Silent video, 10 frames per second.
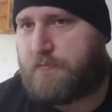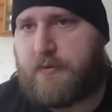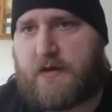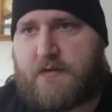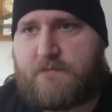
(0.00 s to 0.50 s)

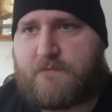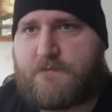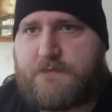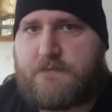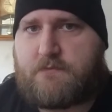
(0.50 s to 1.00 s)
But
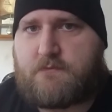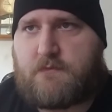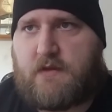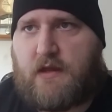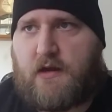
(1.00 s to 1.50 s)

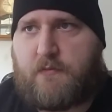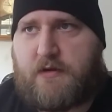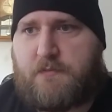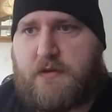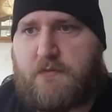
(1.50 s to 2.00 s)
how
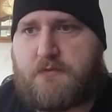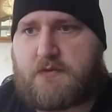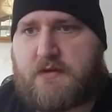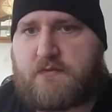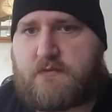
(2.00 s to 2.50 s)
many people
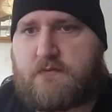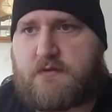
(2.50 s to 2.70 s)
get